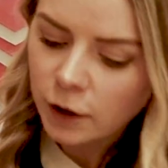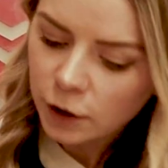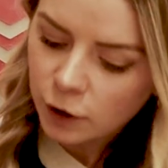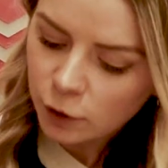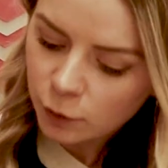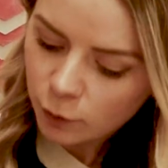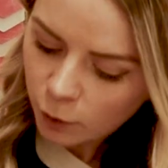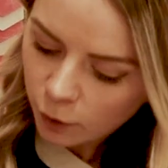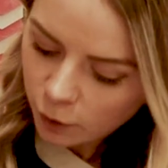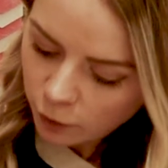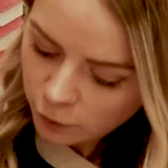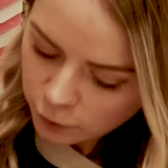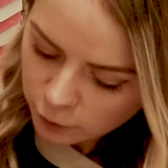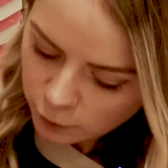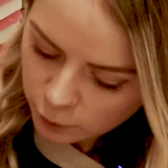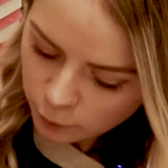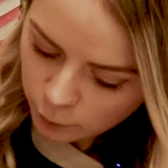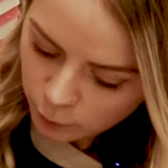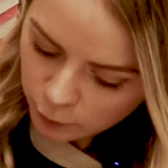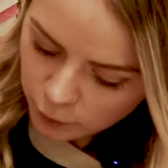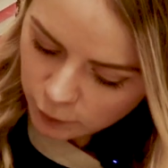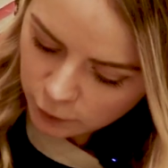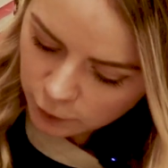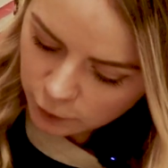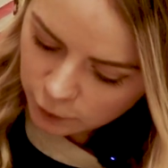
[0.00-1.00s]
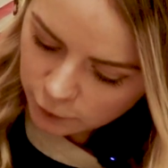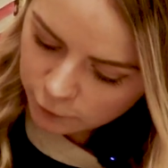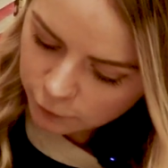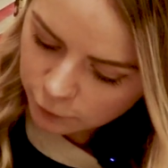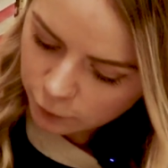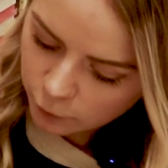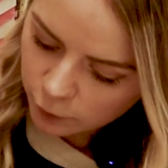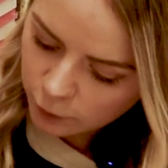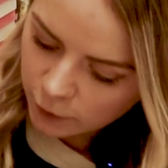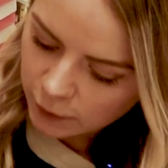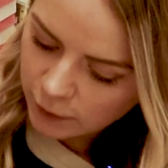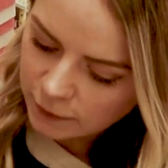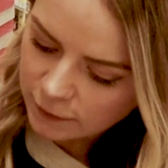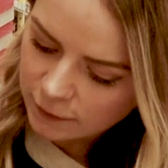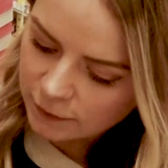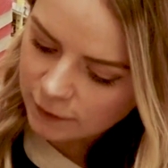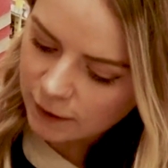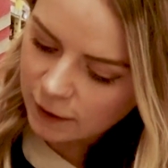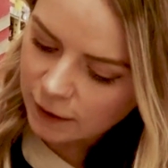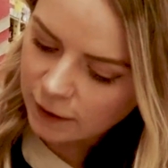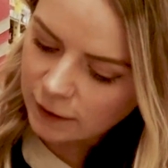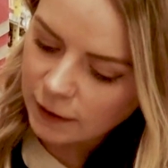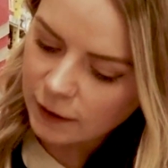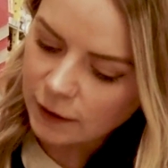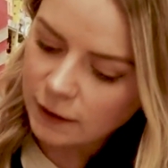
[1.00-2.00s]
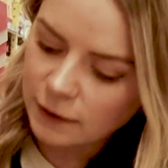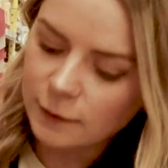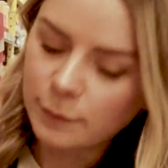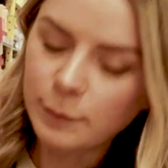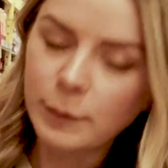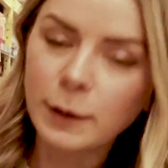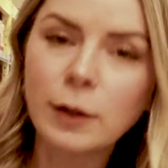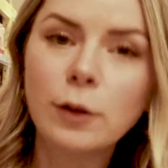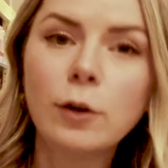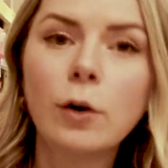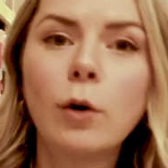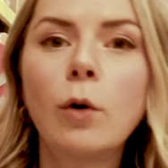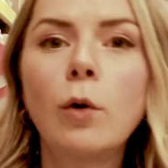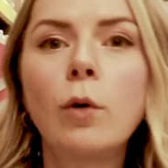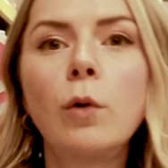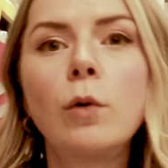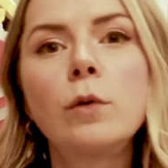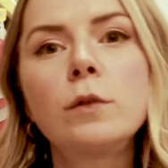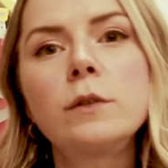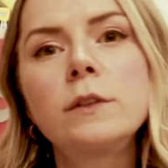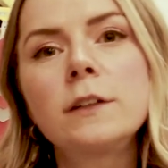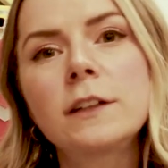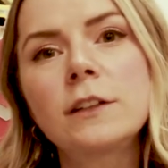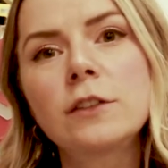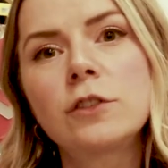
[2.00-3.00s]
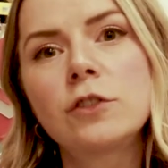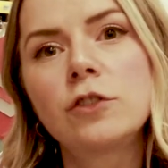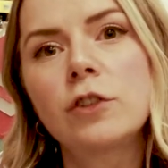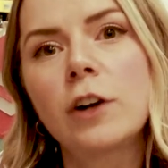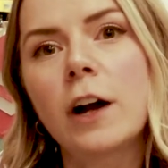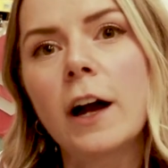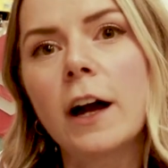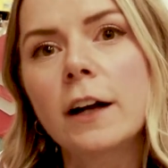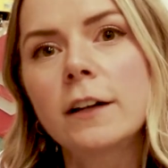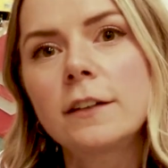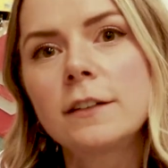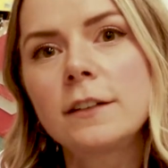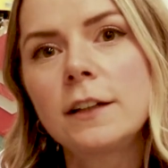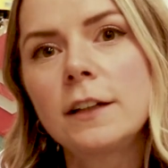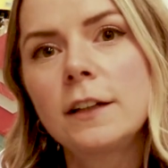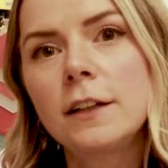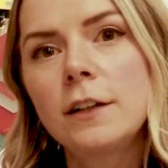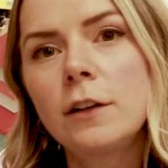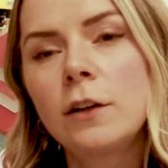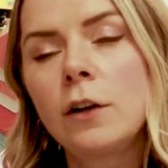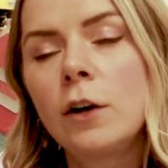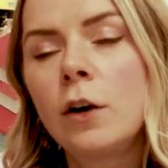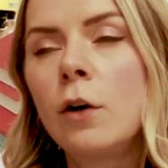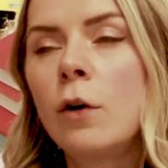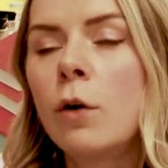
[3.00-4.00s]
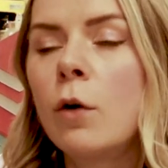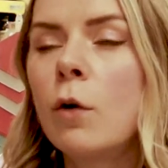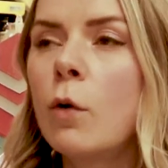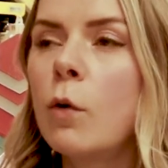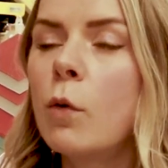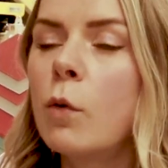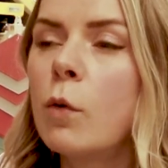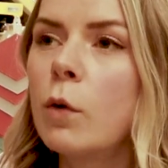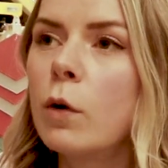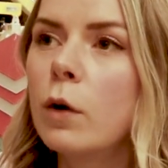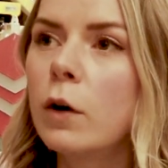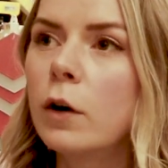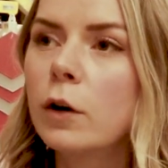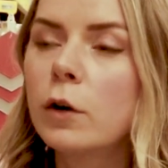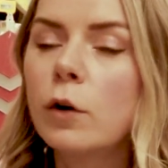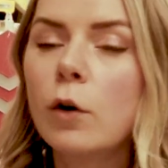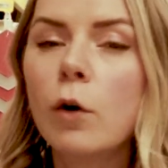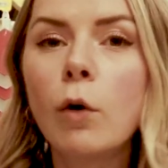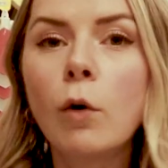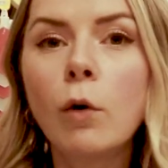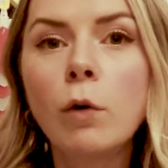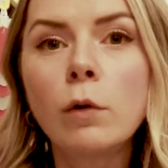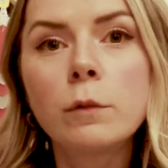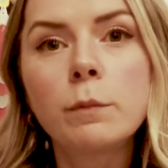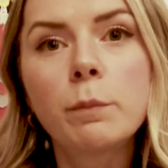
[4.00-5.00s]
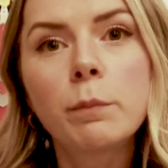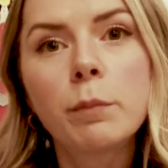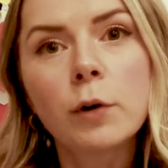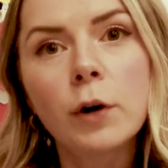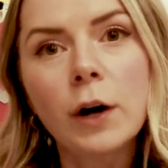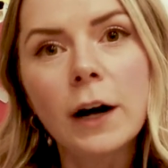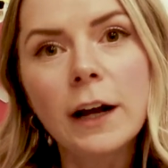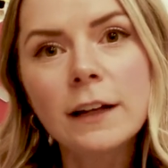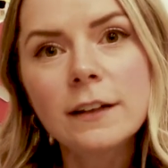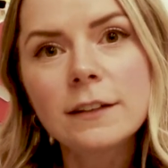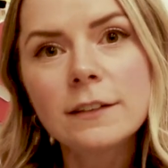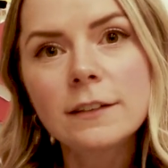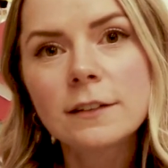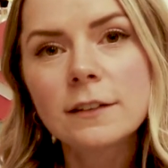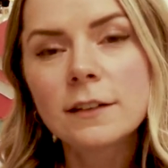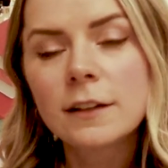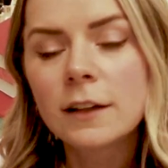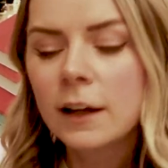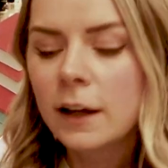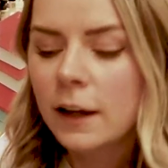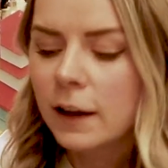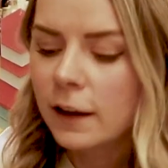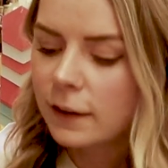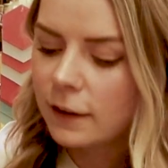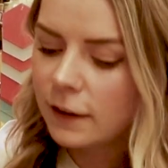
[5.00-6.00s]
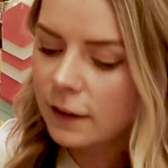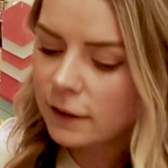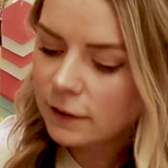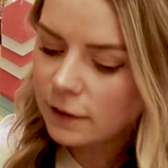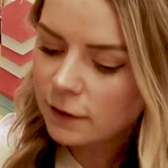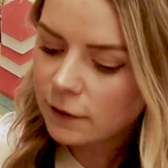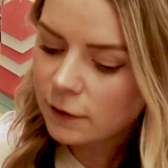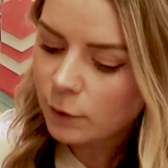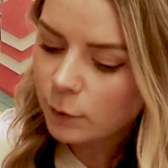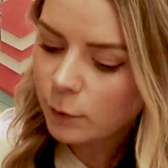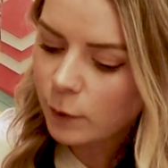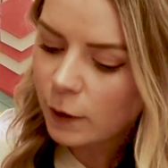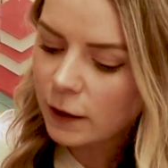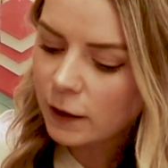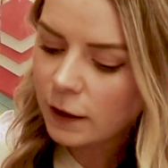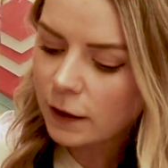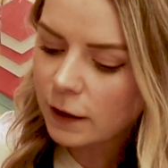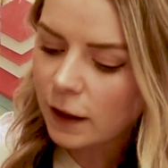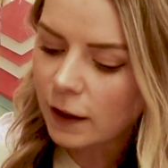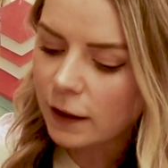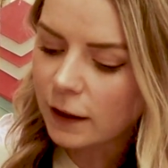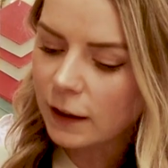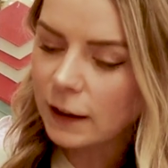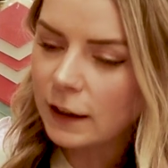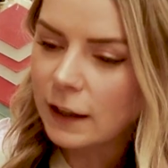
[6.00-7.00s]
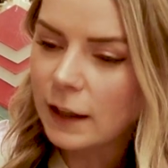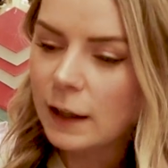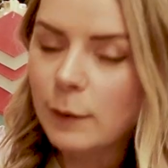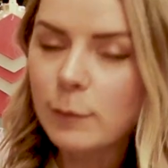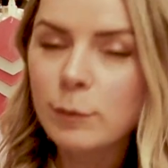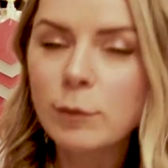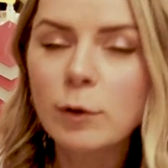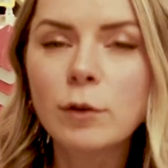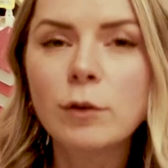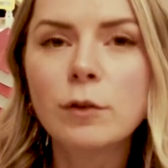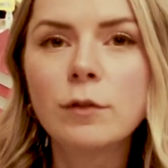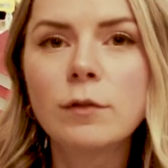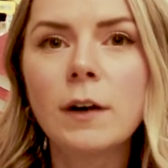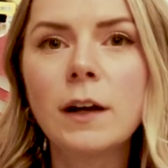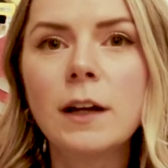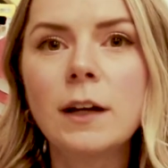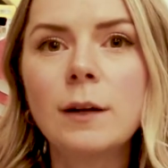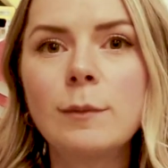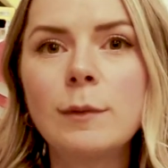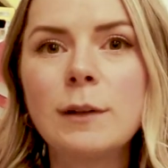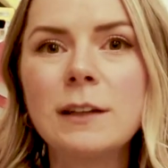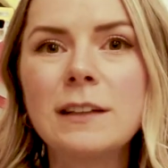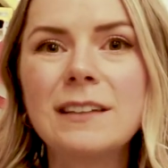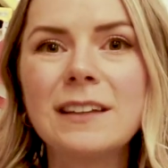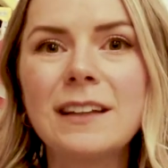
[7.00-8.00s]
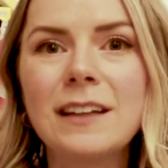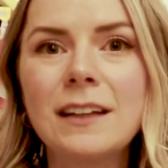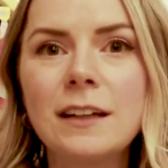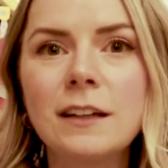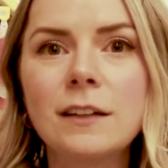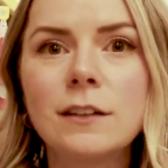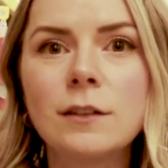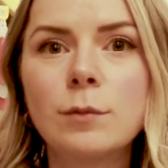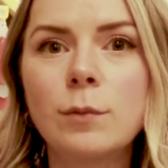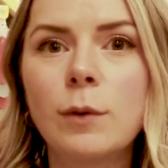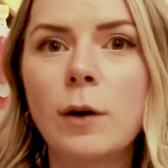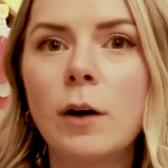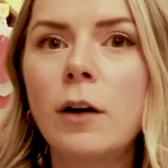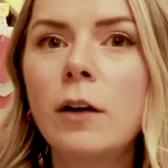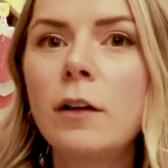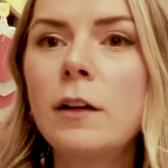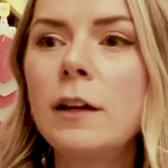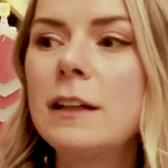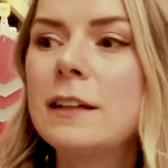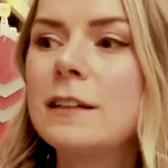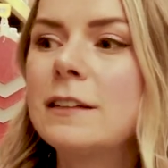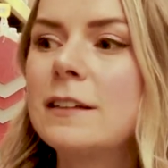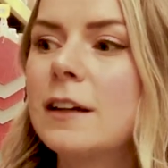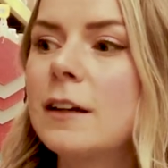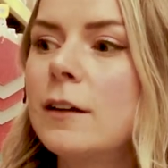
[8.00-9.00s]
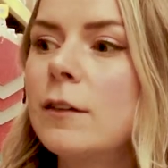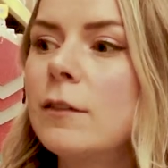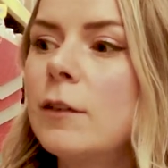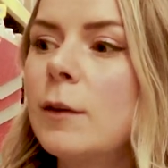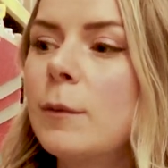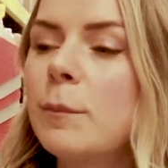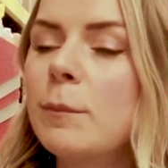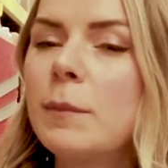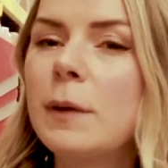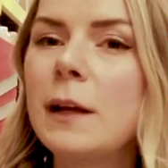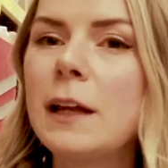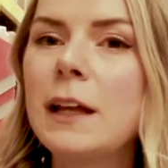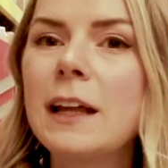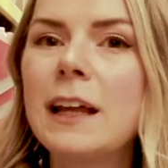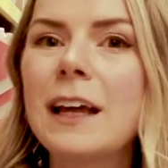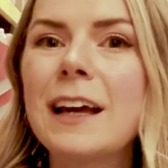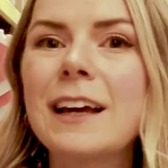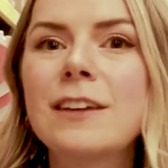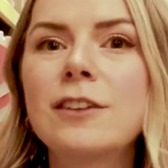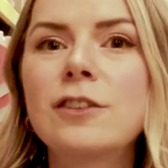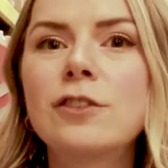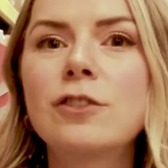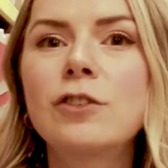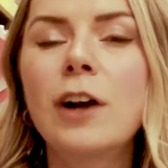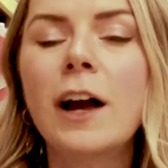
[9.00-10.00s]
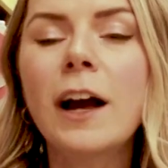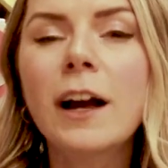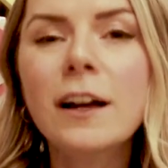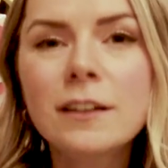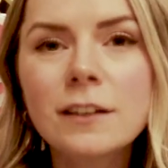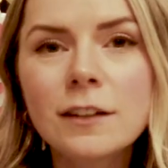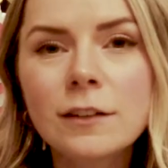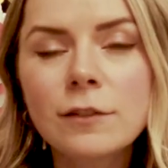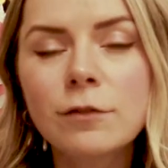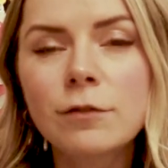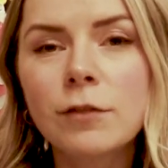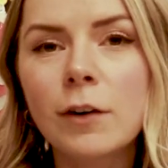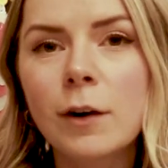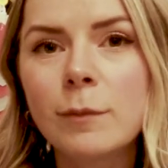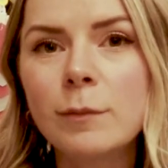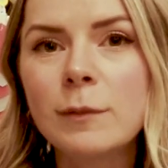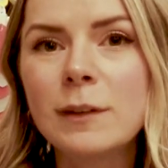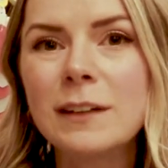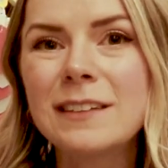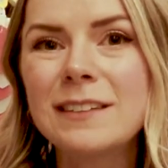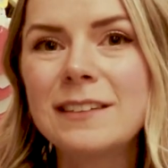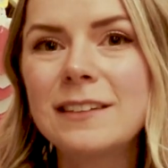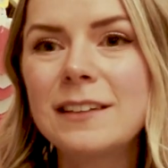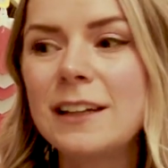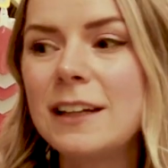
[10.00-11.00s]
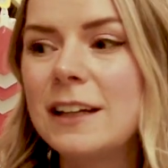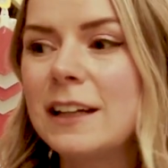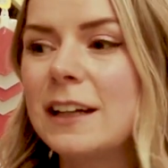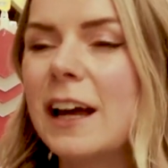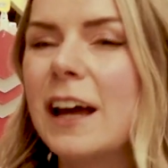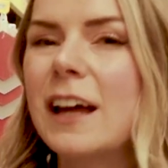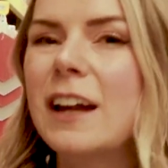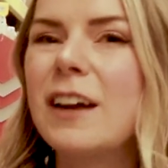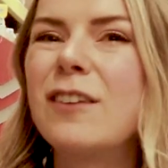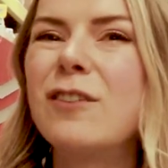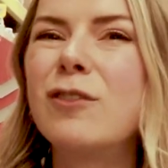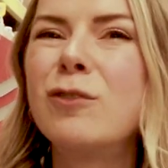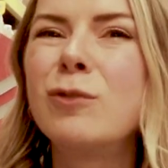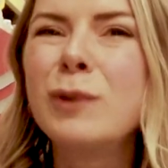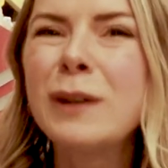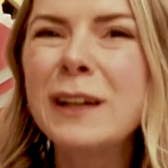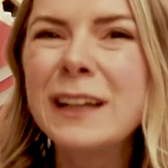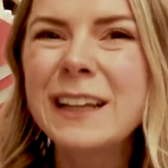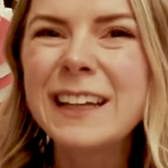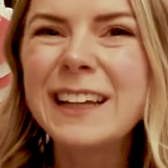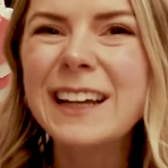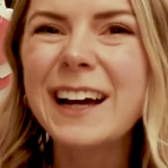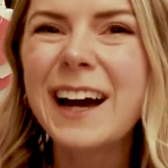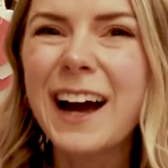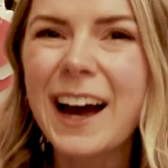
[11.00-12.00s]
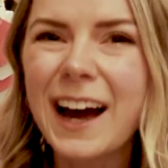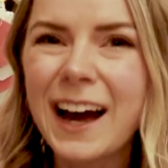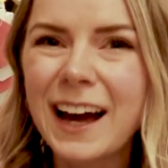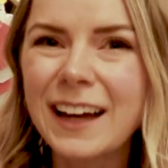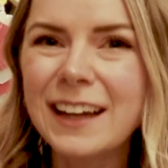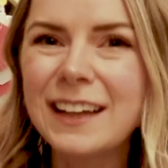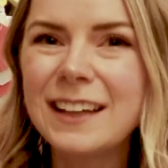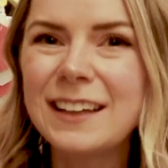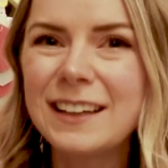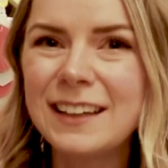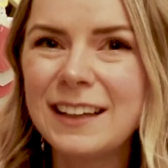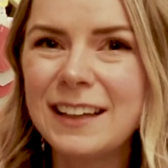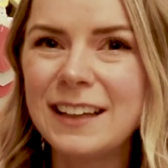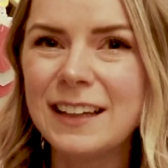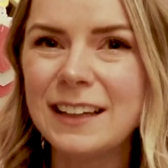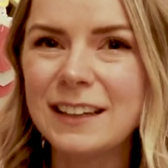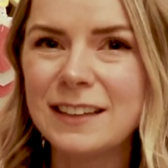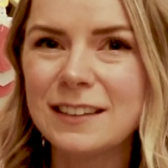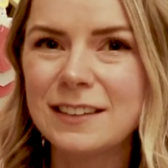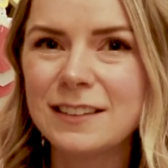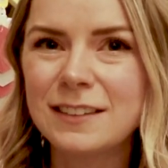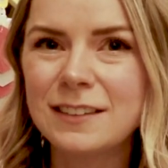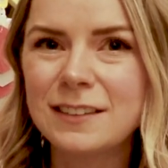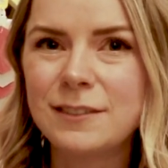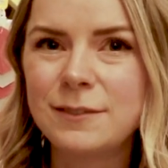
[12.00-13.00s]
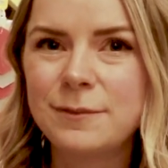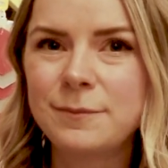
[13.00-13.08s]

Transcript: You also want to look for it saying that it's been cold extracted or cold pressed. This is a way to kind of keep those vitamins in as well, instead of them being extracted from the seed at a really high heat.